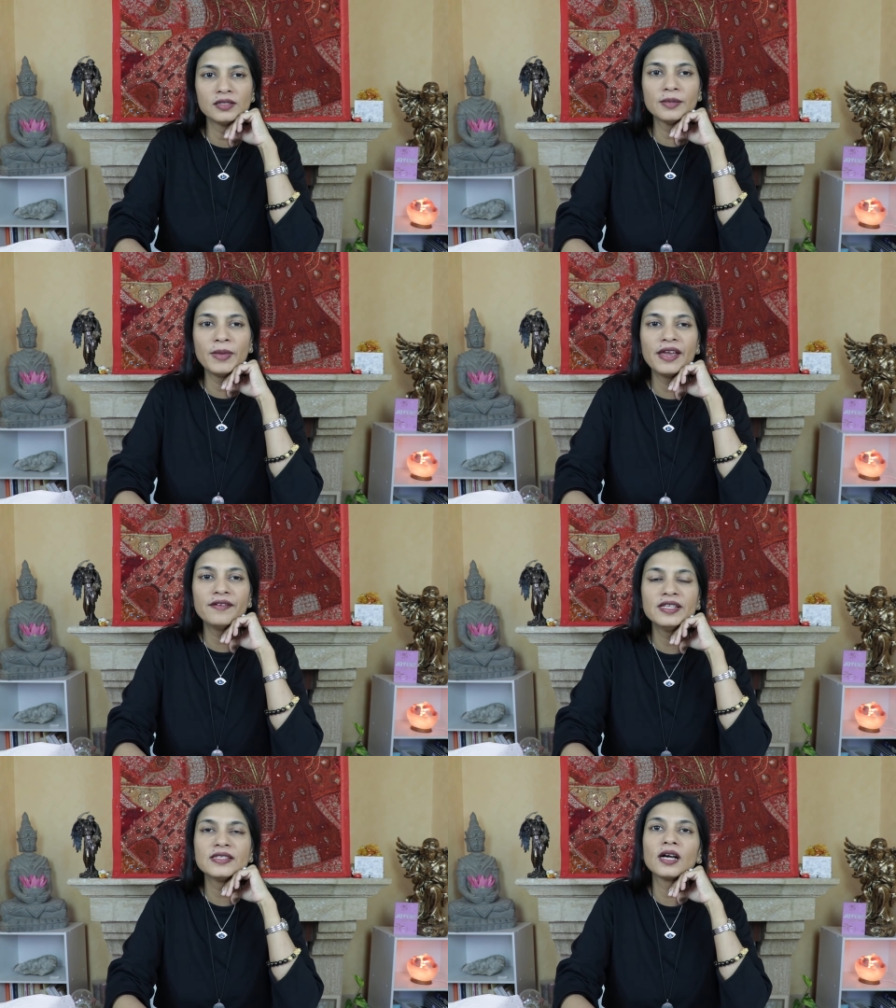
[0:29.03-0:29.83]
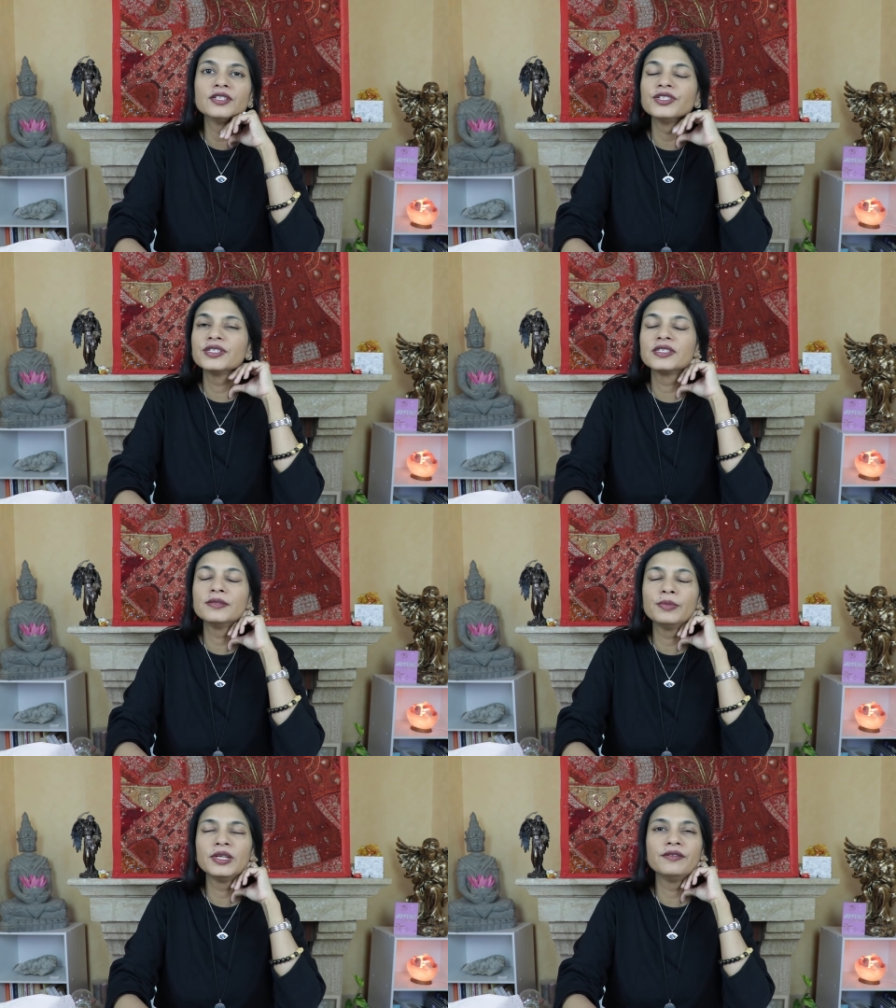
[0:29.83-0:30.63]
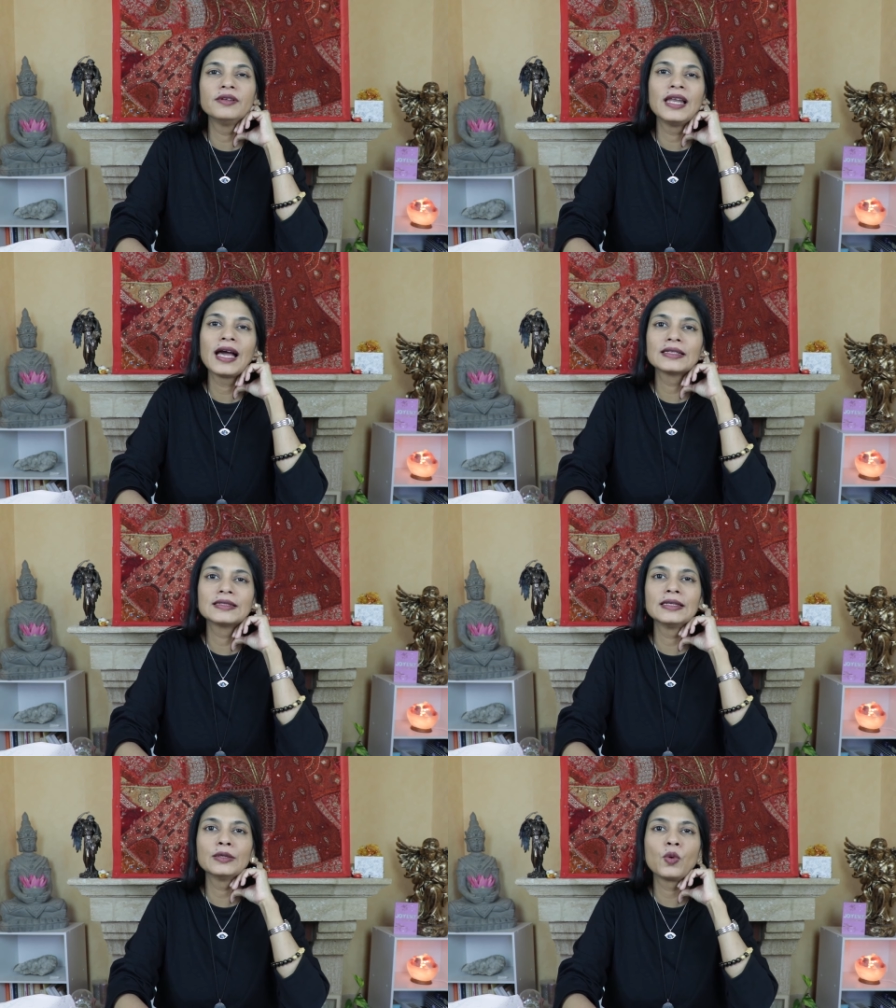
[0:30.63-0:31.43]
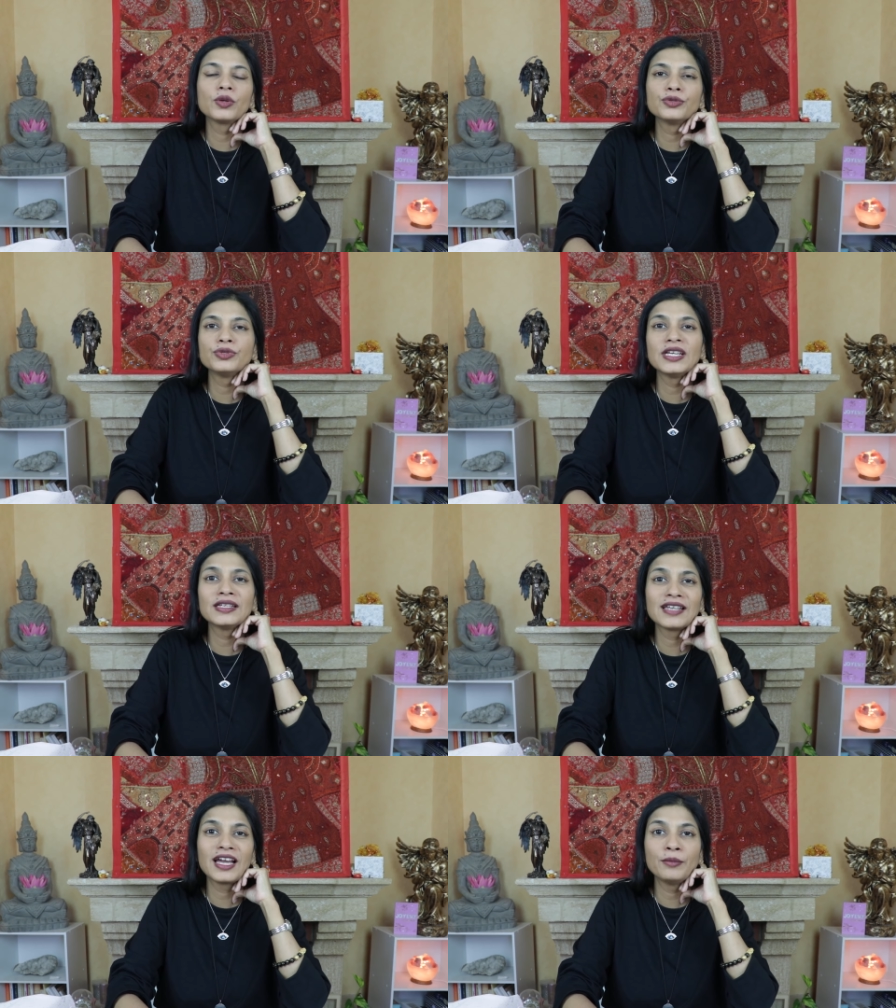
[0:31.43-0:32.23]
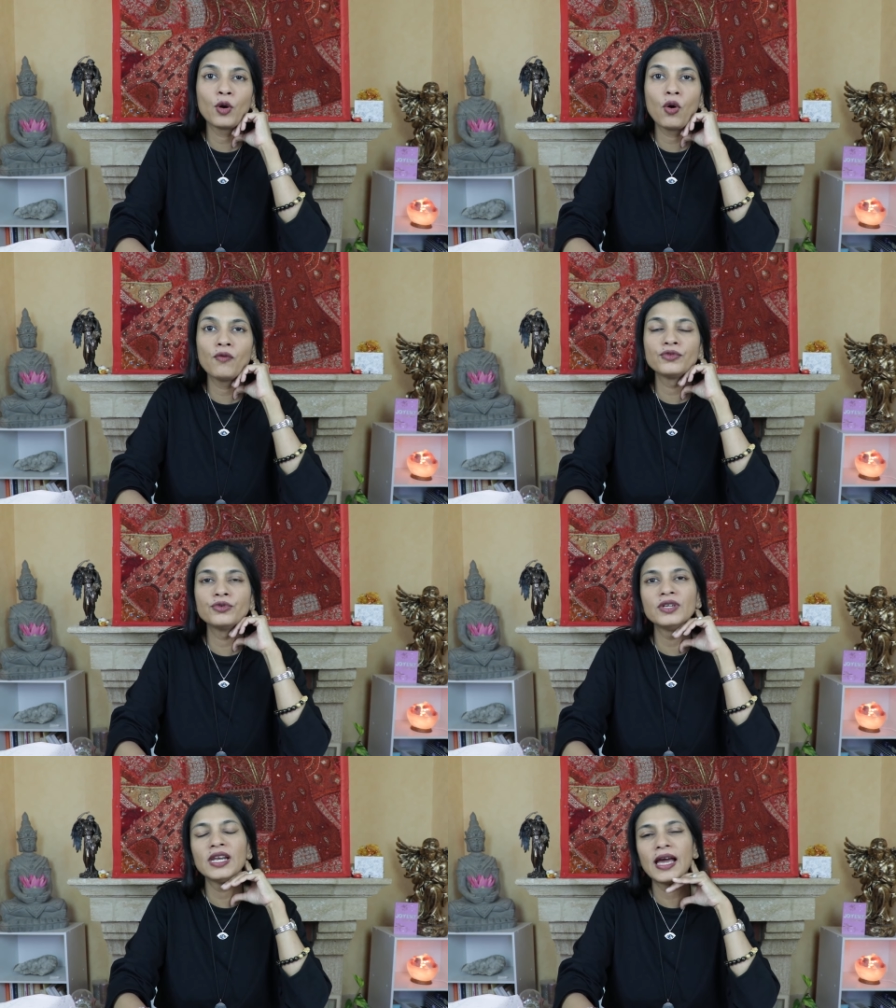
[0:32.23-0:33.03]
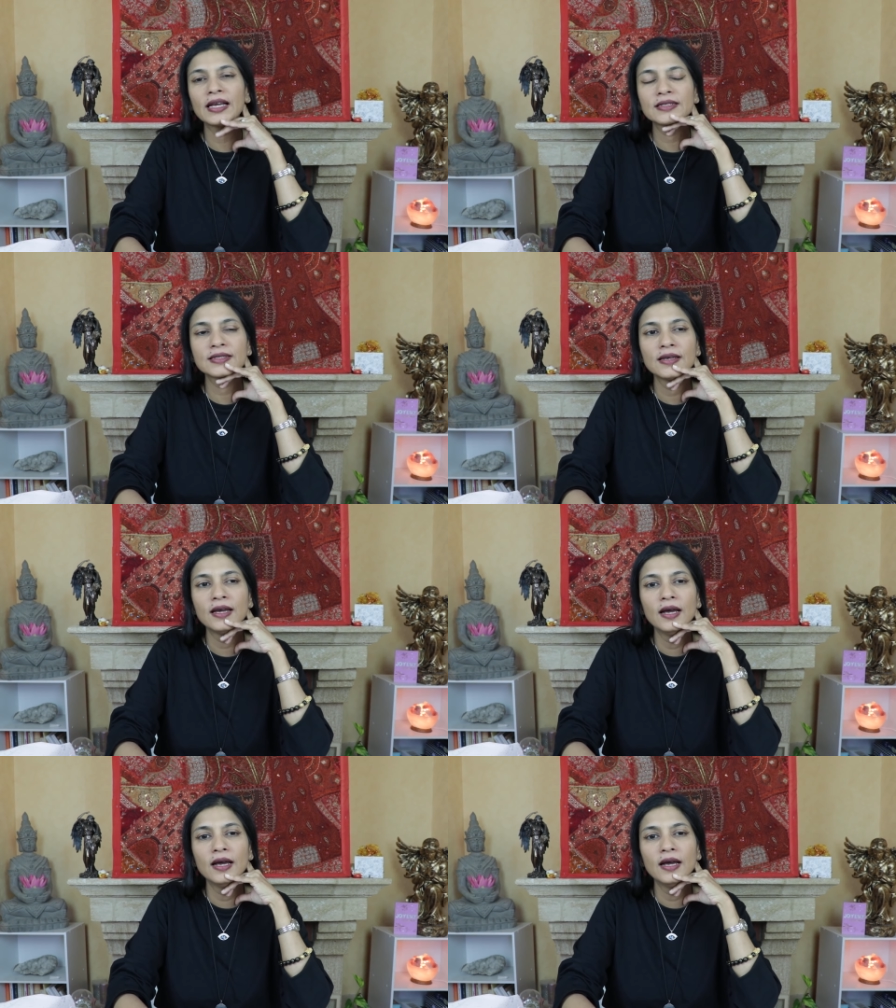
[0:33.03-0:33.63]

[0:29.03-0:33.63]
some Aries are just simply relaxing, want to take time off to relax